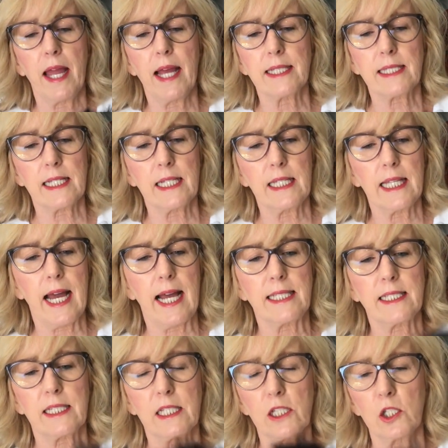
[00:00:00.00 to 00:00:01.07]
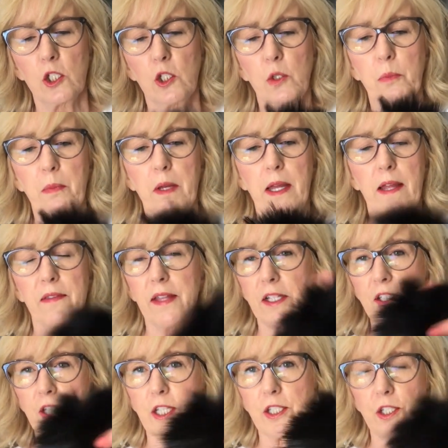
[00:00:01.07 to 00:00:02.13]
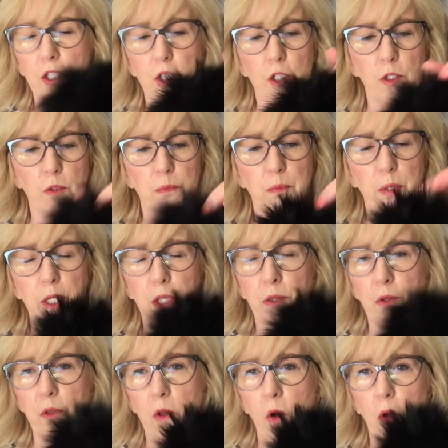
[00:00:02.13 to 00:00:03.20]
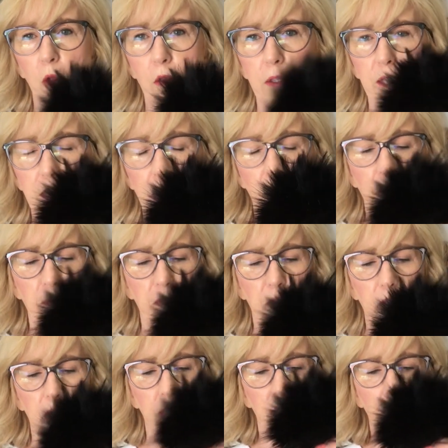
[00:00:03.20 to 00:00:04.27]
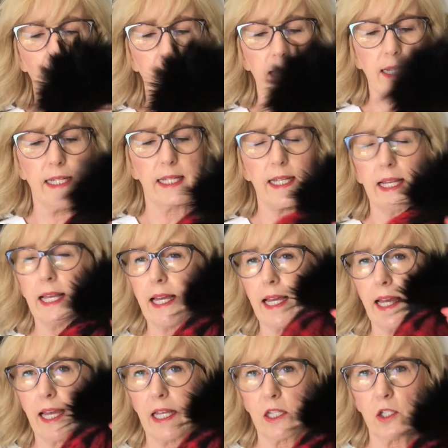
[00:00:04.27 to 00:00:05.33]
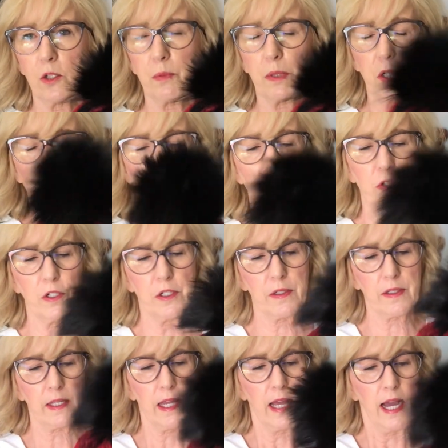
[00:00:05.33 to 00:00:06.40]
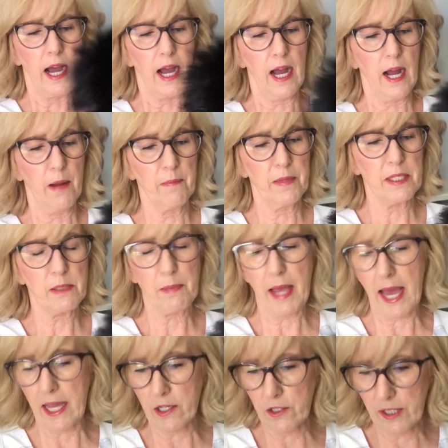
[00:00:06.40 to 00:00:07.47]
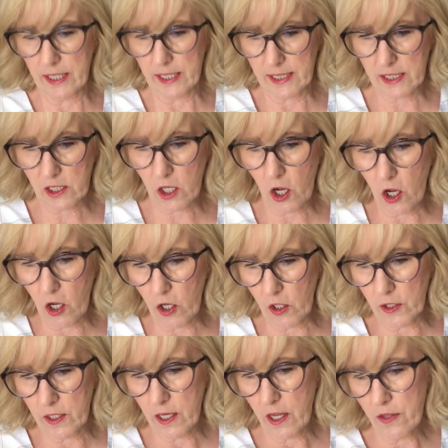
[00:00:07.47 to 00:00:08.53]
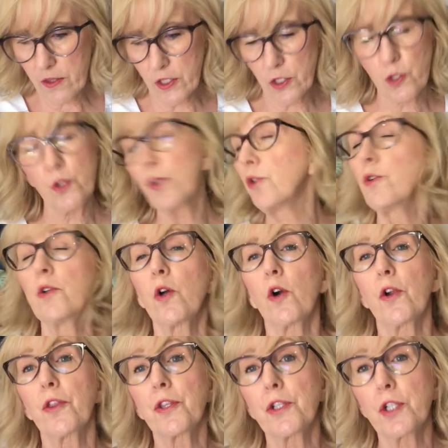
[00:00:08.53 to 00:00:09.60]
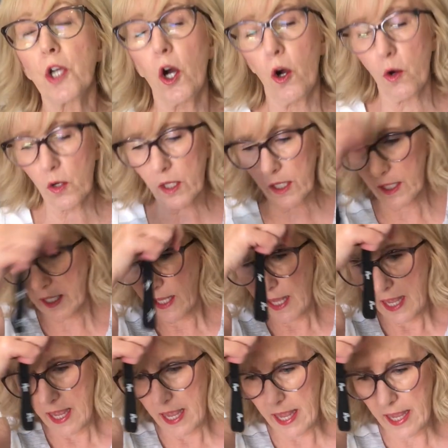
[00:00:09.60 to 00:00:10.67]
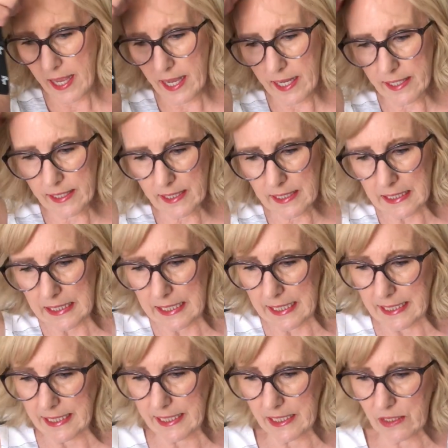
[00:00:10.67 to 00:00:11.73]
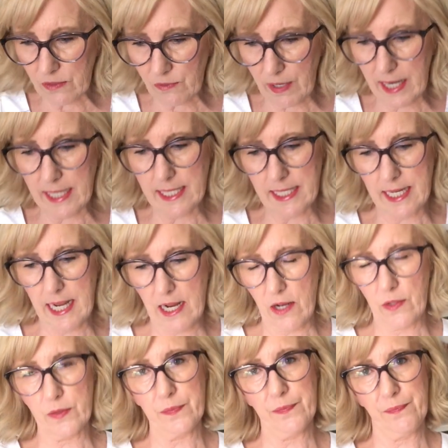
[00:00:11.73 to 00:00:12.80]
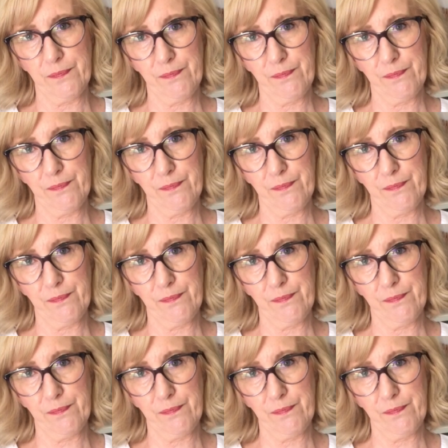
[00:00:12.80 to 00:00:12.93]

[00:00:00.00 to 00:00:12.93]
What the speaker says: has an elastic loop that you put it through the hole at the top of the hat and loop it over. This pattern is called the True North Toque, and I didn't write down